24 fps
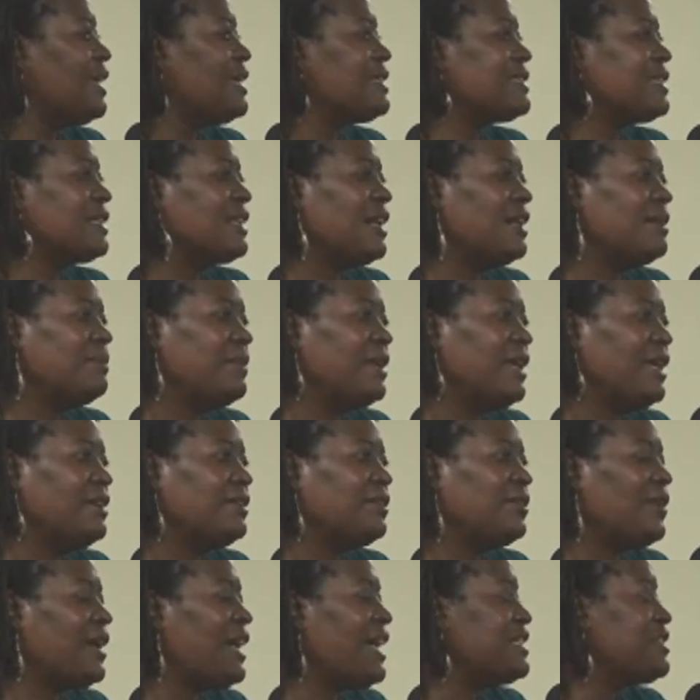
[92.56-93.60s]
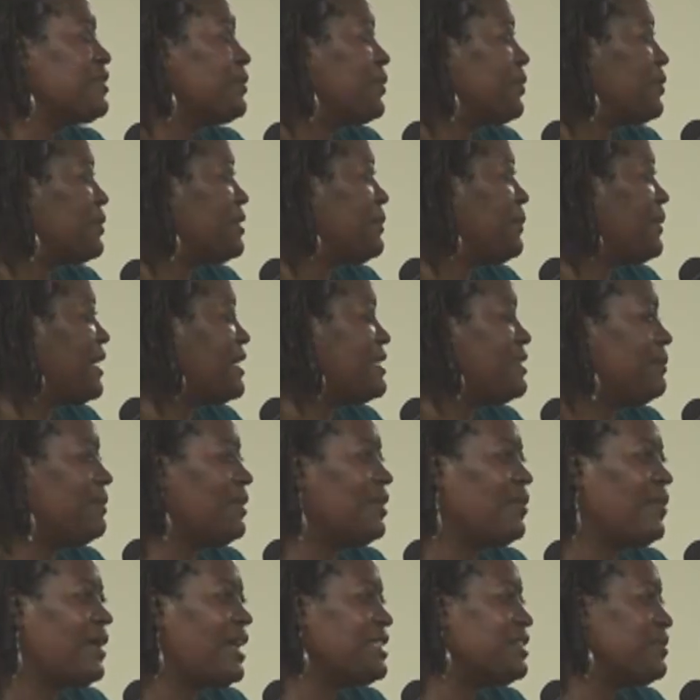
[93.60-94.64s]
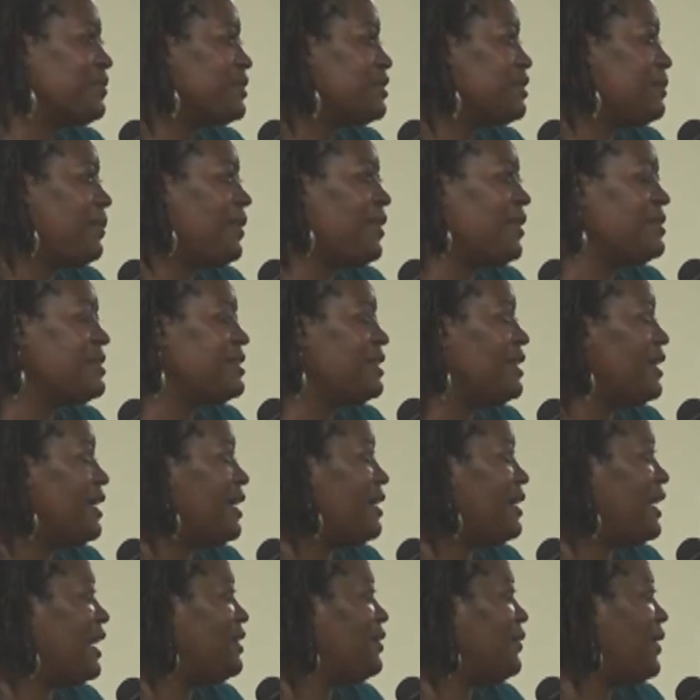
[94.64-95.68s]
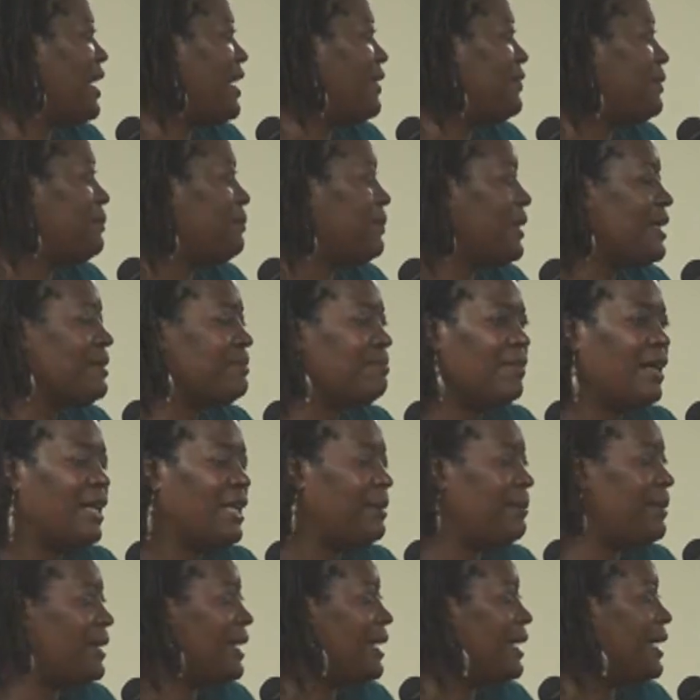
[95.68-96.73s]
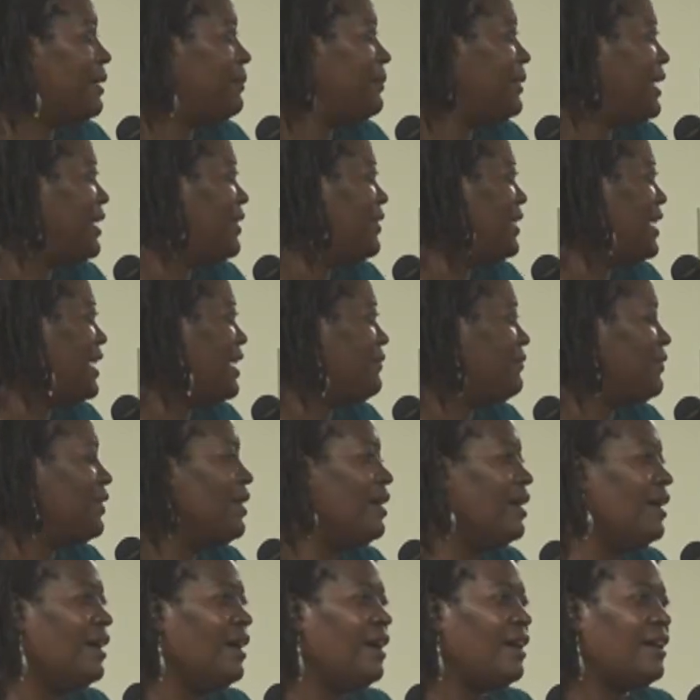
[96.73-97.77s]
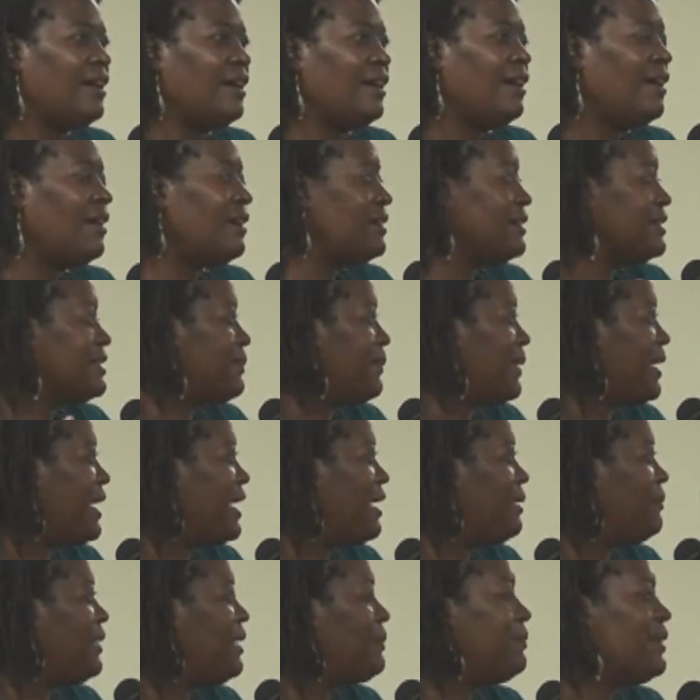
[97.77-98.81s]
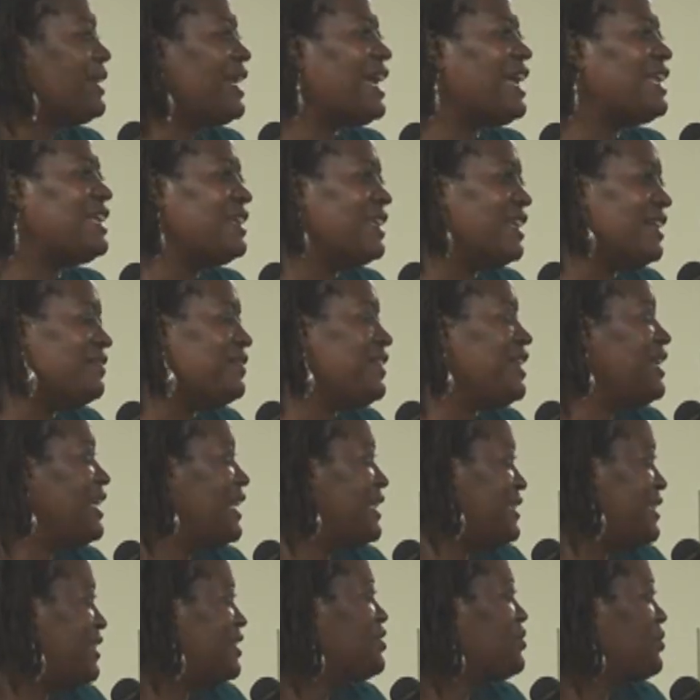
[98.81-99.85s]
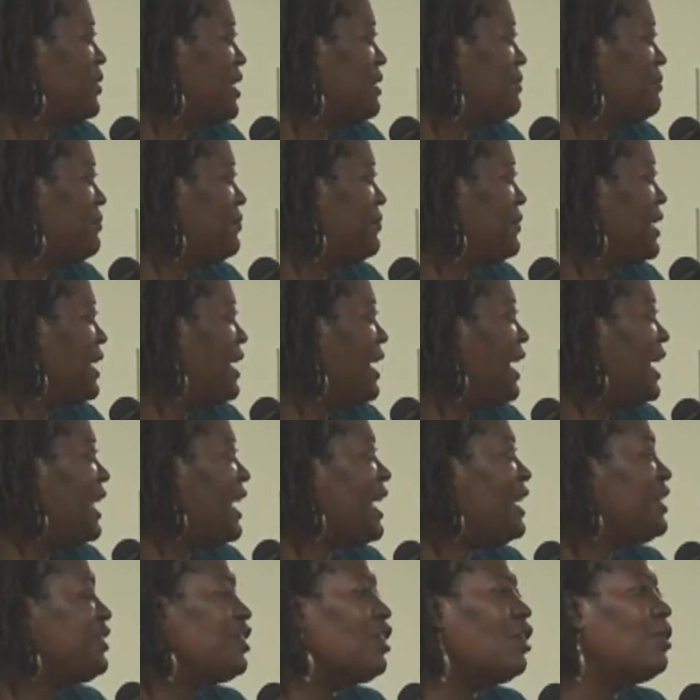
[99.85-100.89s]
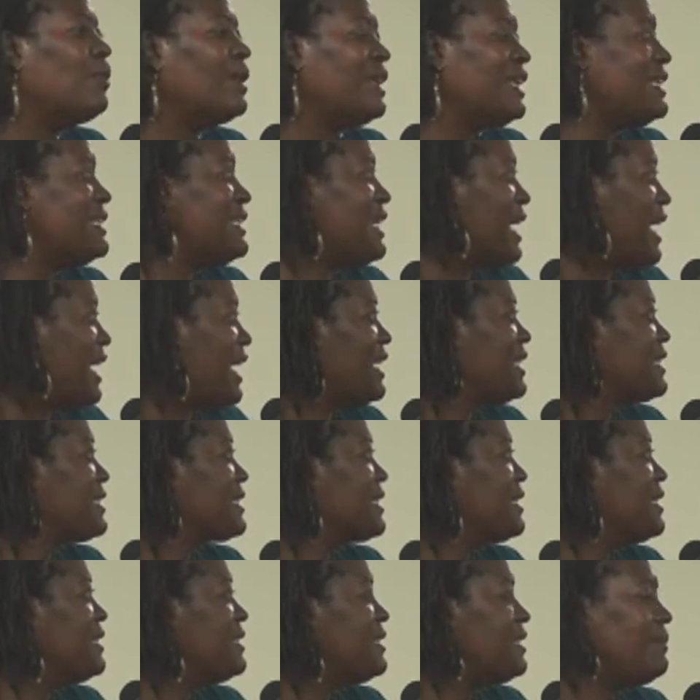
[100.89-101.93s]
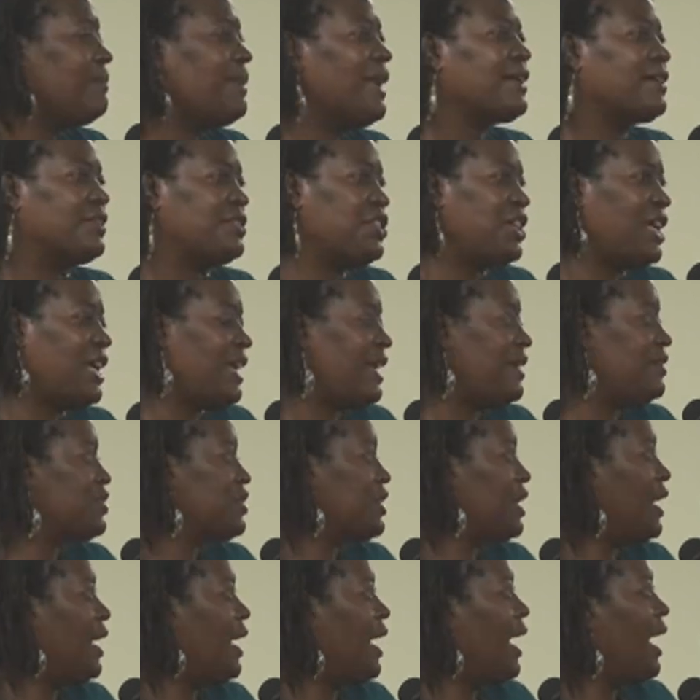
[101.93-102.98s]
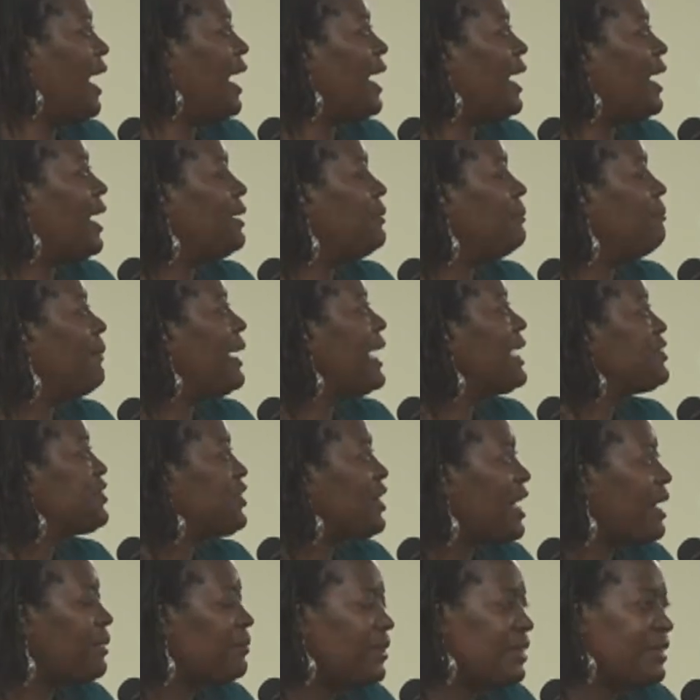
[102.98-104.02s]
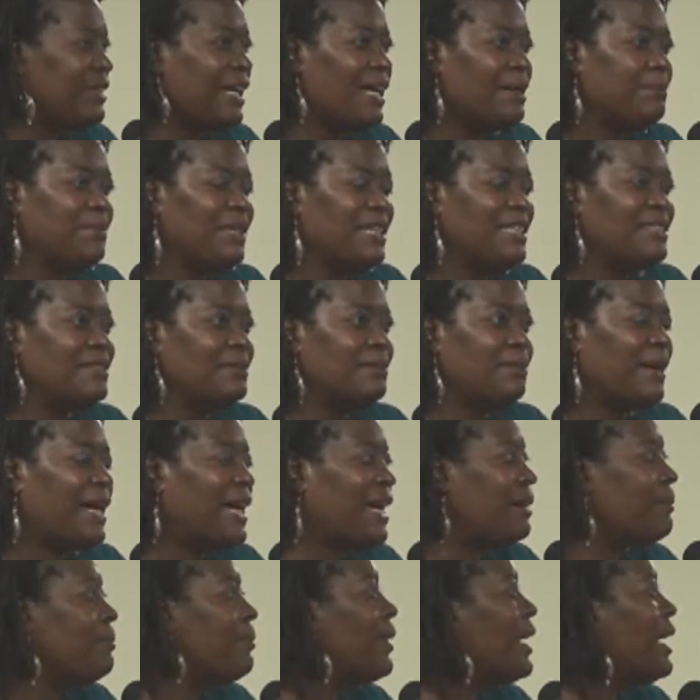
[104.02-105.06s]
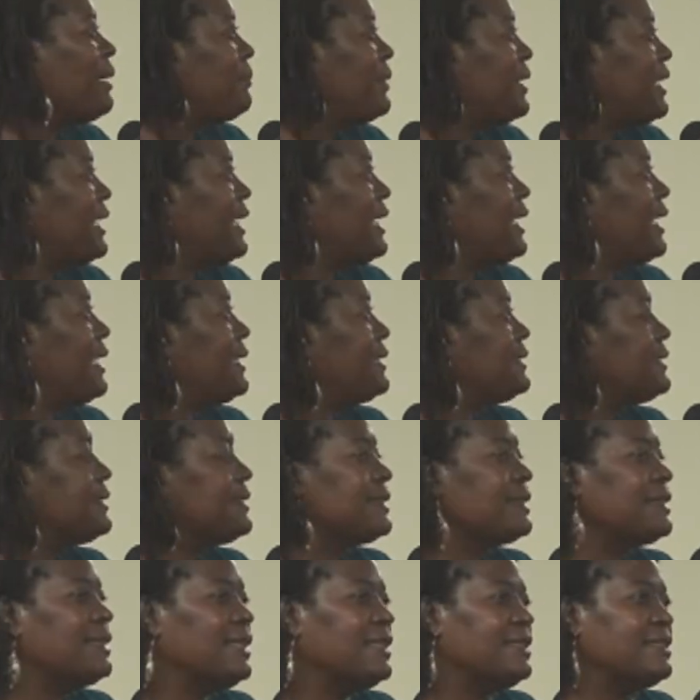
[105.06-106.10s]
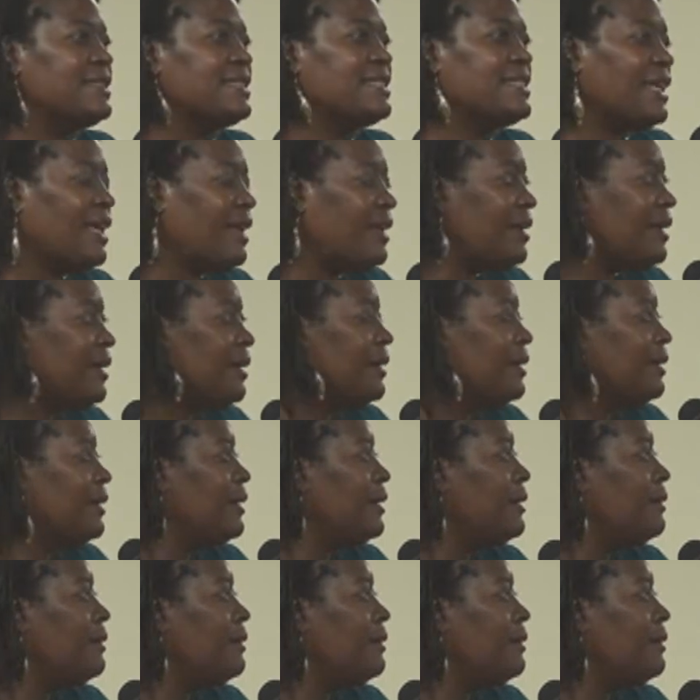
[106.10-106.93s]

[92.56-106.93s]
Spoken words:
Is to come in grassroots, because I'm a grassroots person. I don't have the big money behind me. I don't have all this behind me, but I live in that district, and I know what it takes to make a change. My job would not be to buy a property and to sell it.